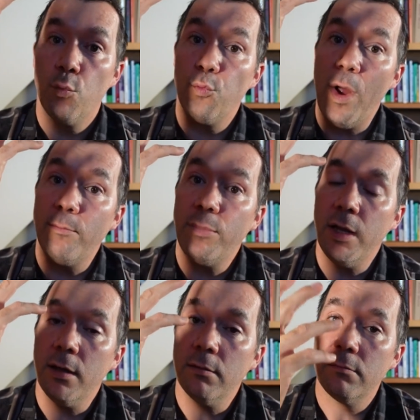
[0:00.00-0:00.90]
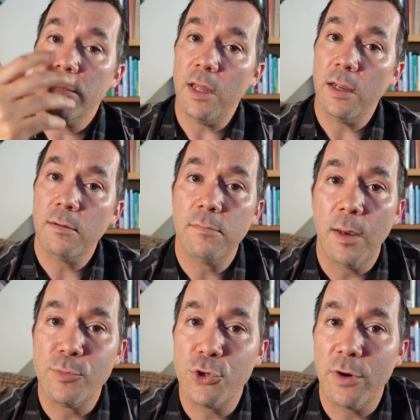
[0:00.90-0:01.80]
rambling thing.
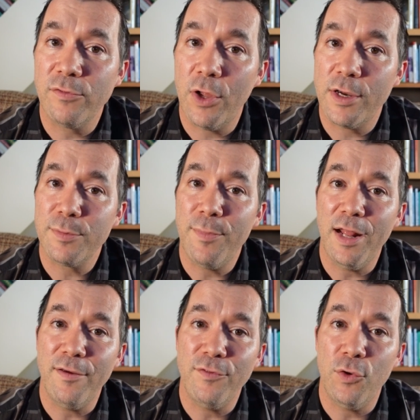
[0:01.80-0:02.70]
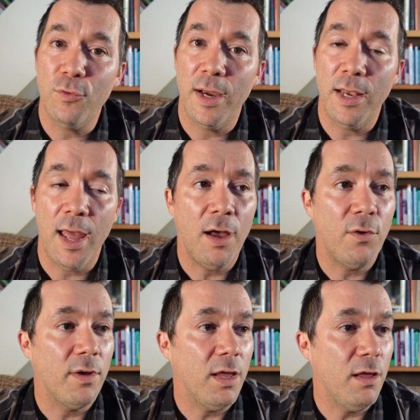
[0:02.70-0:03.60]
I'm sure I've lost many of you by
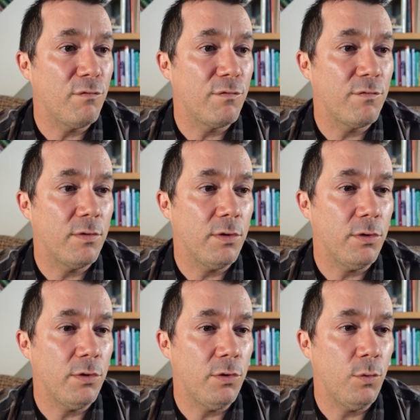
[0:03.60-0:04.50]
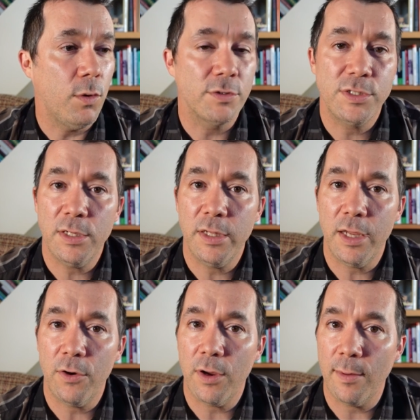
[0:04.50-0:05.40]
now. If you are still
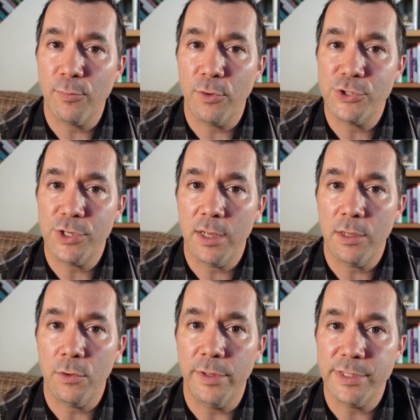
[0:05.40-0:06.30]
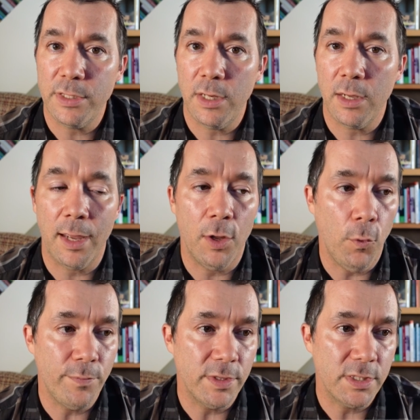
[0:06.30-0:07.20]
here, I appreciate you listening. I
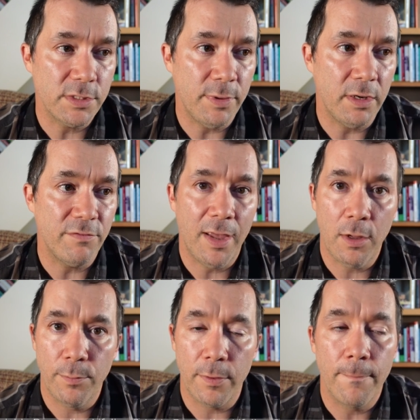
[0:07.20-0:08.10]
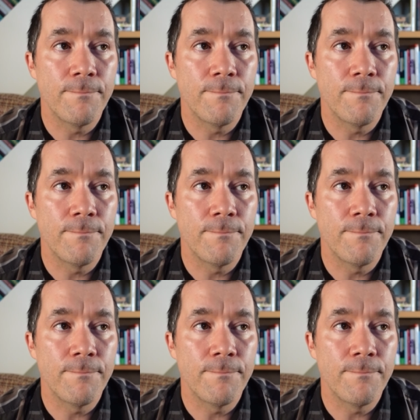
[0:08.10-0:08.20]
hope this has been of help.